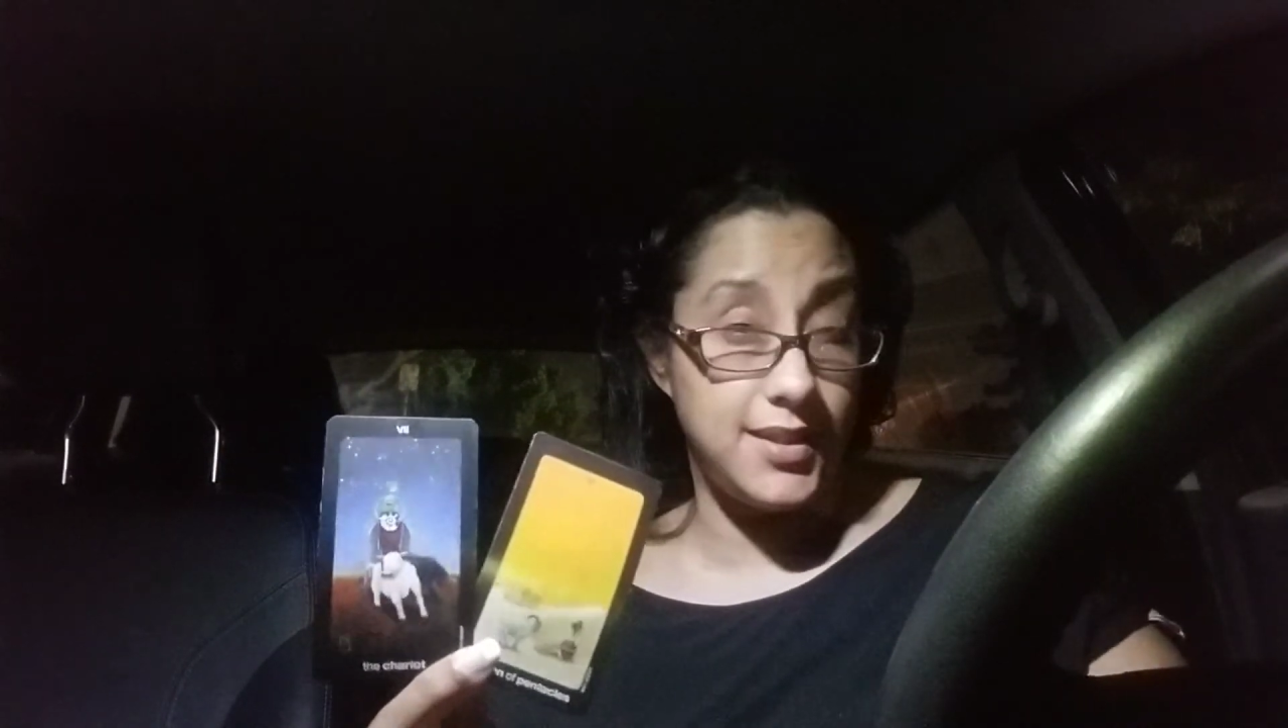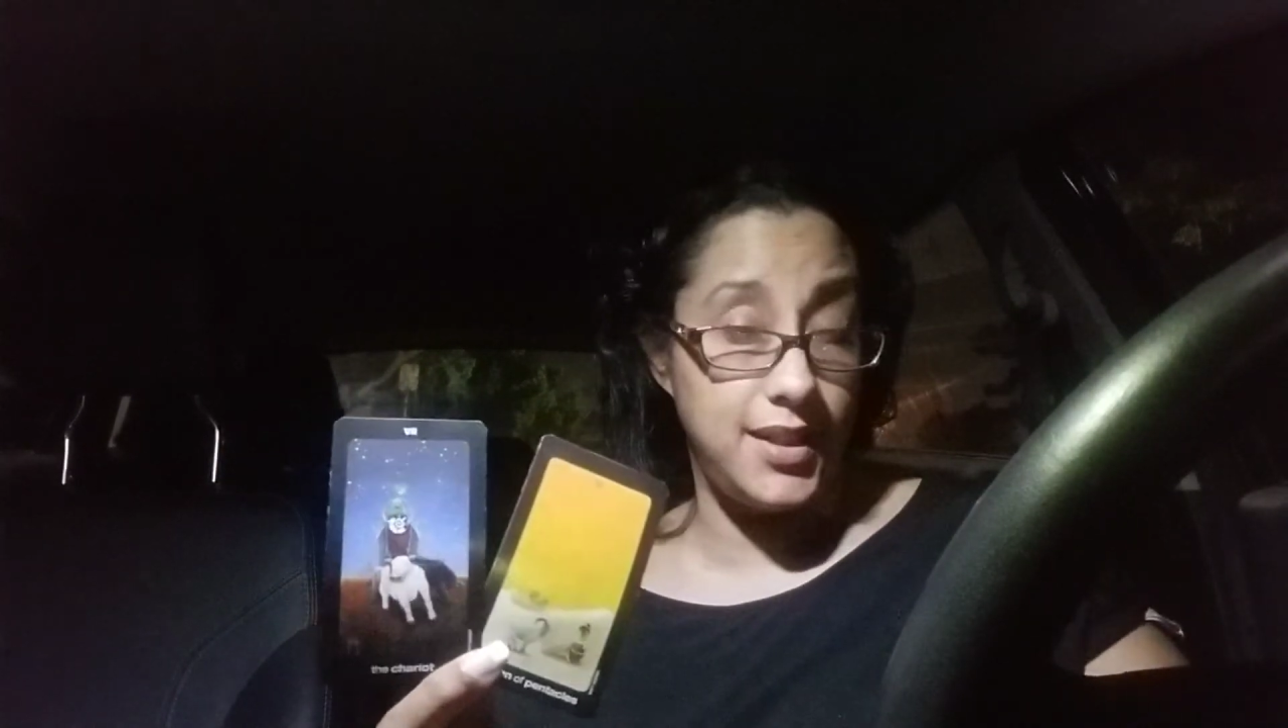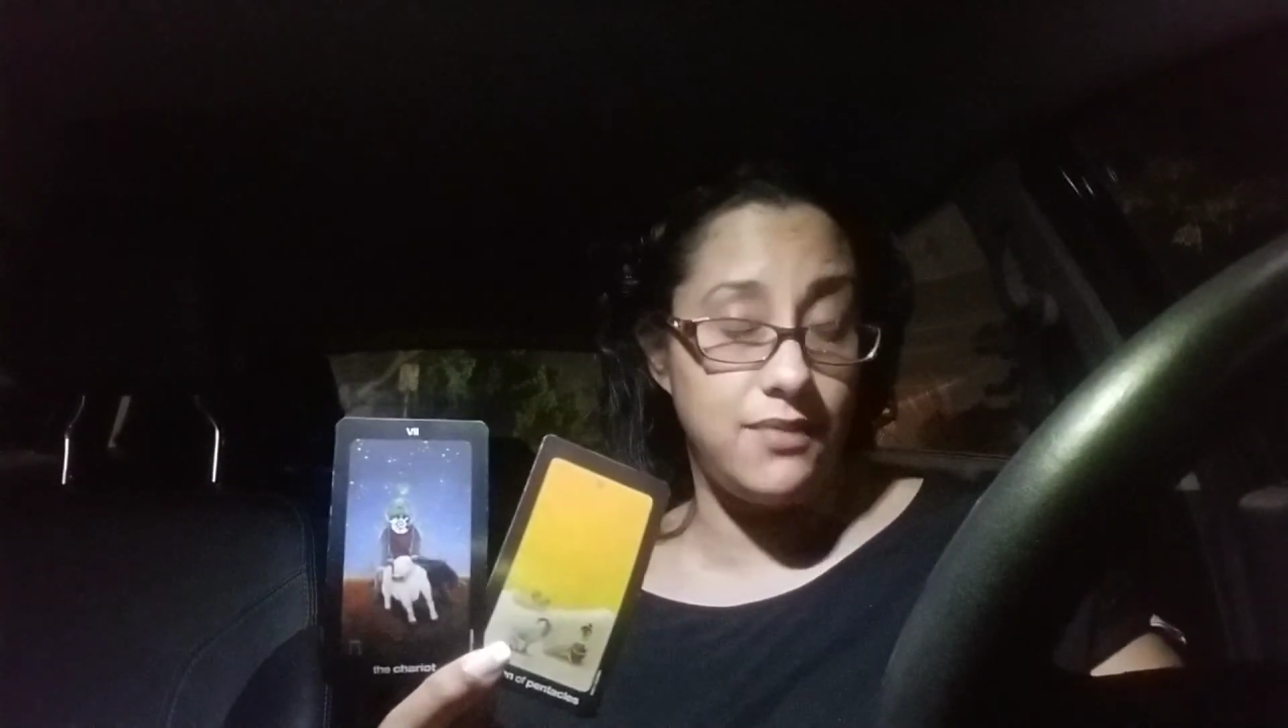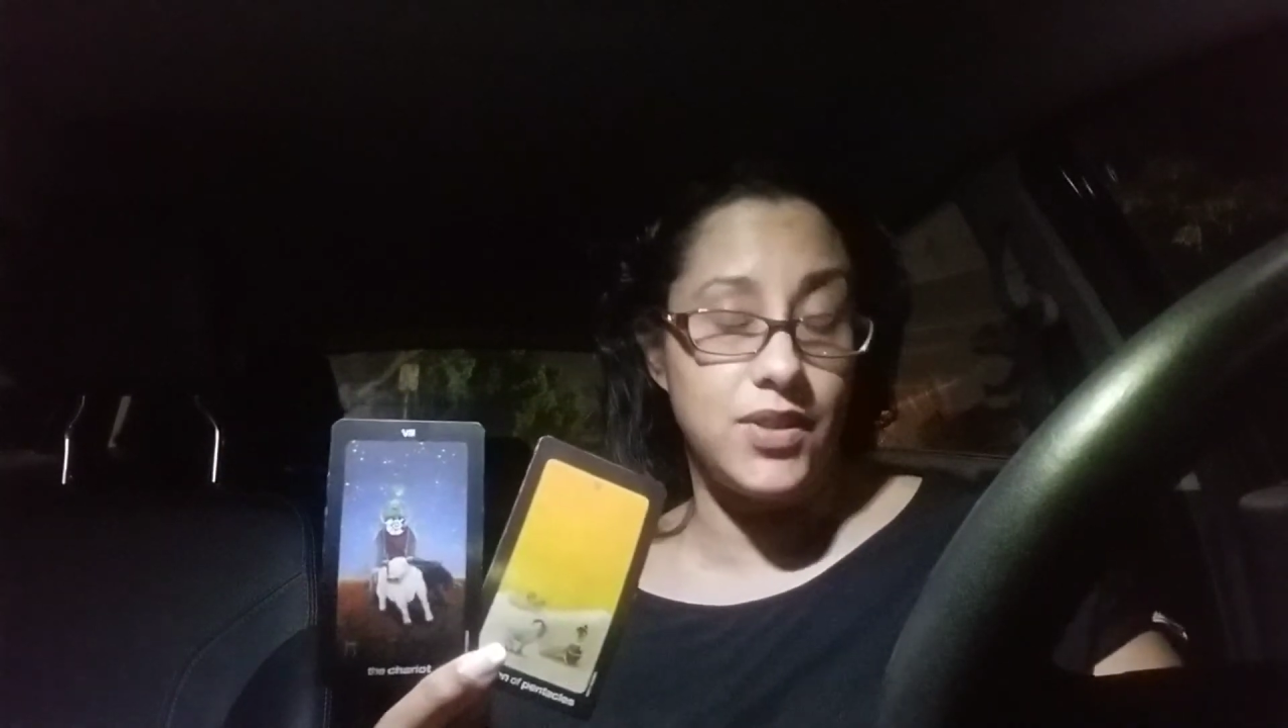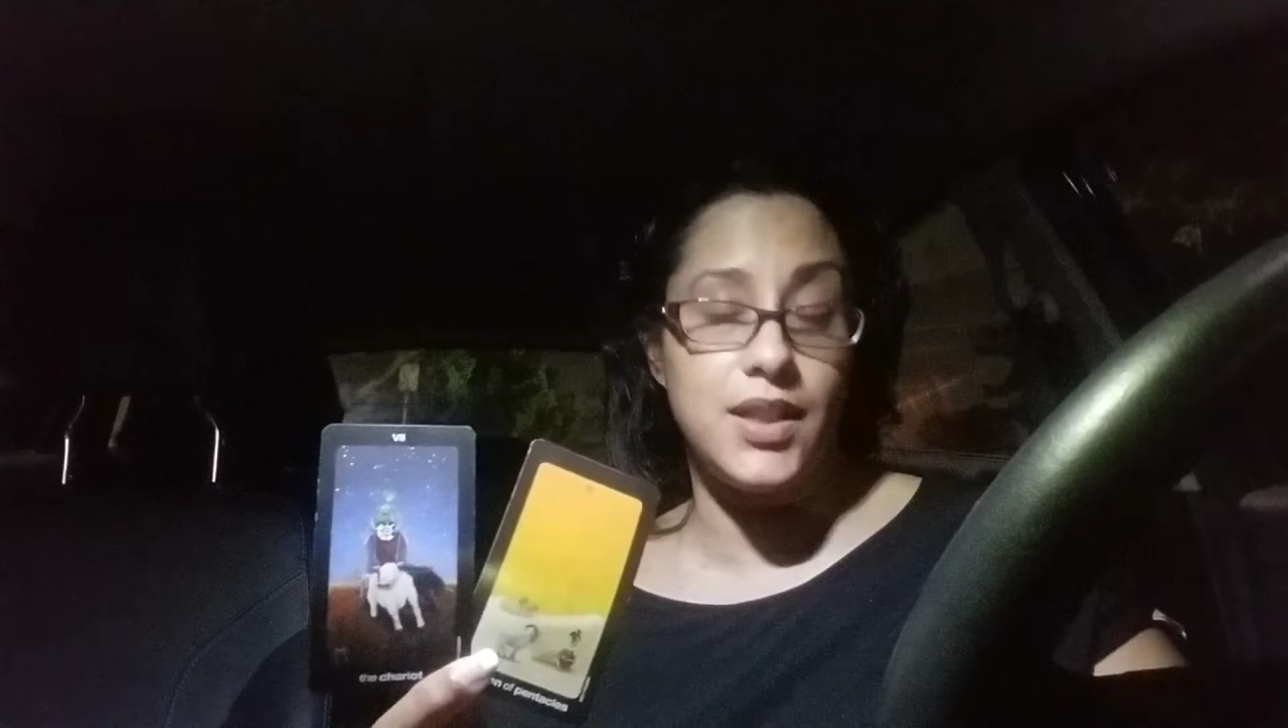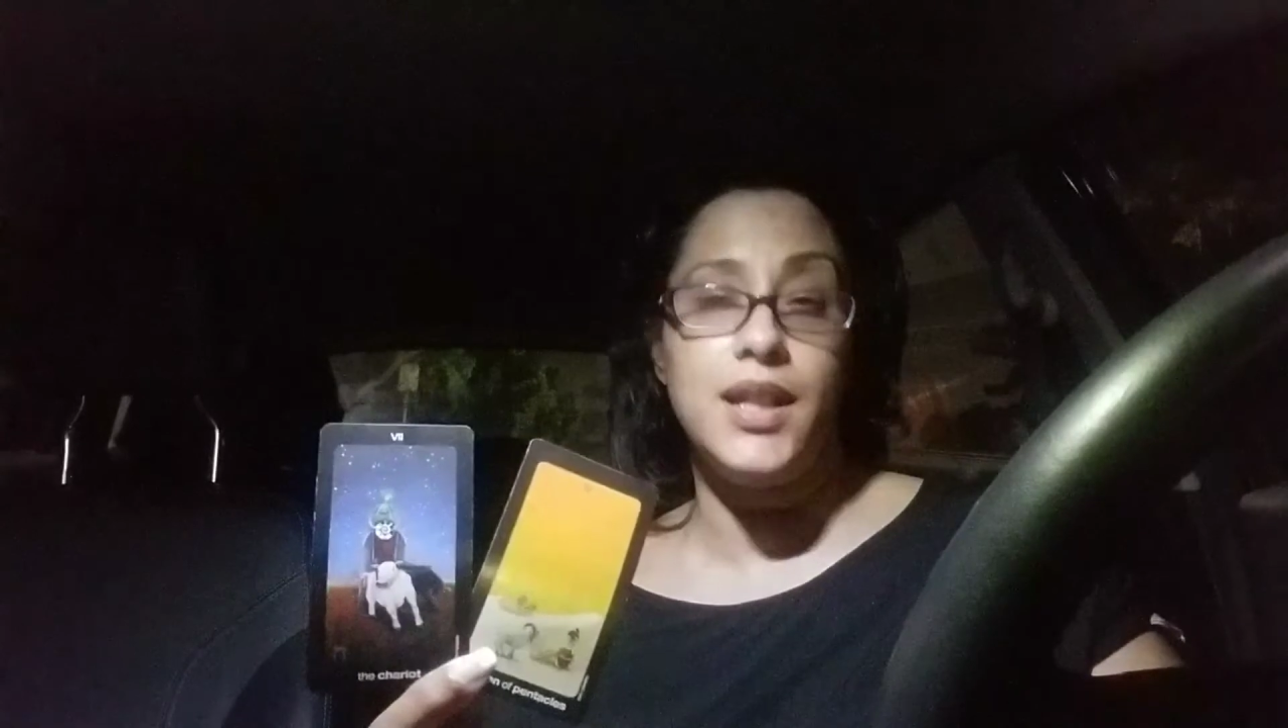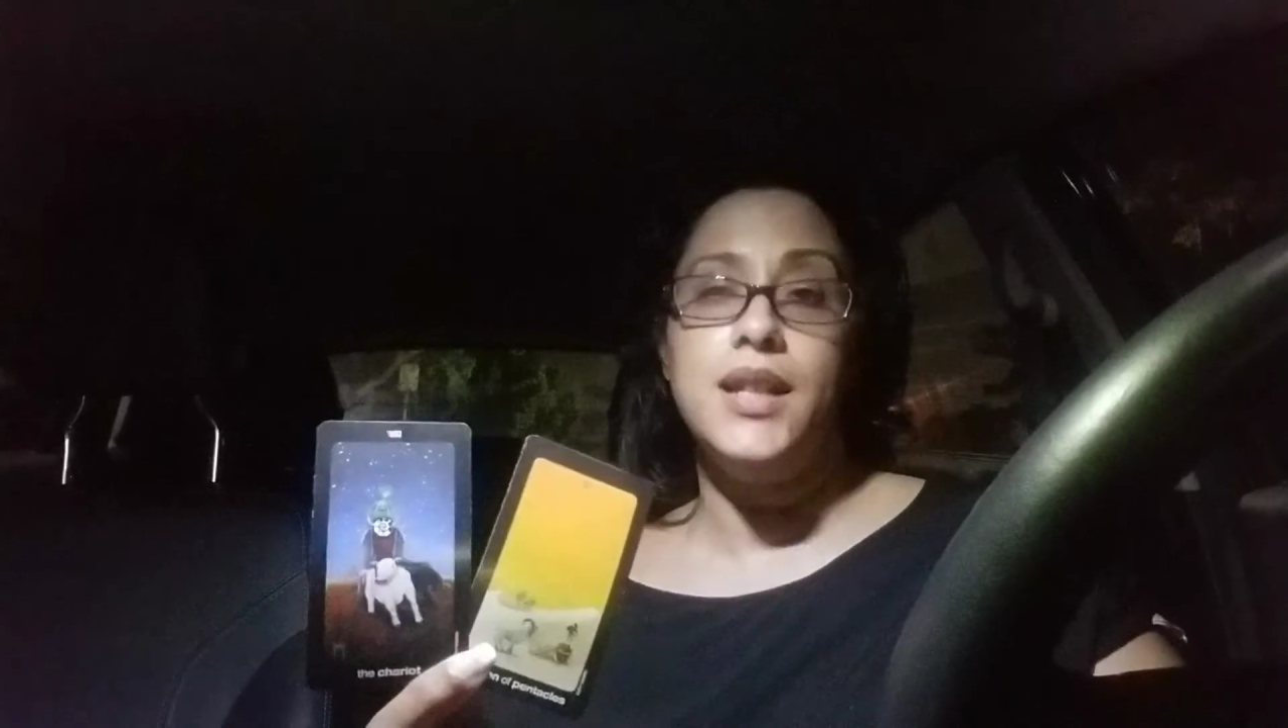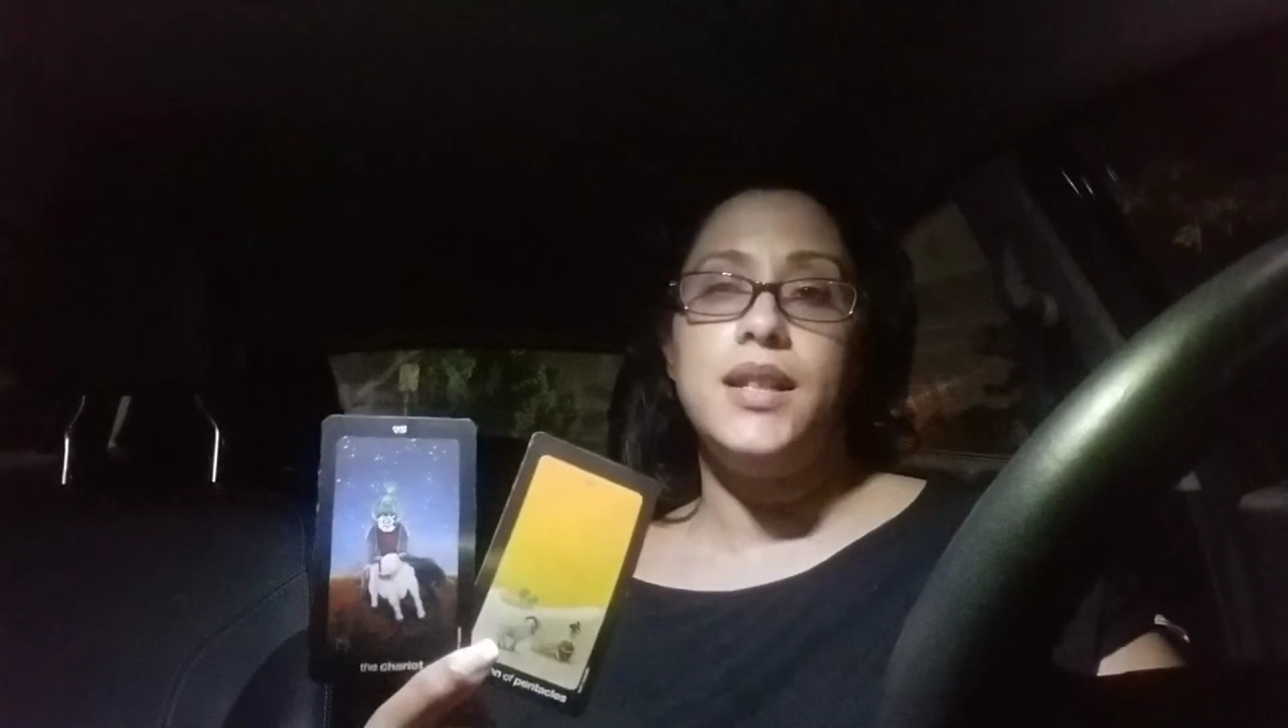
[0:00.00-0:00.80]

even.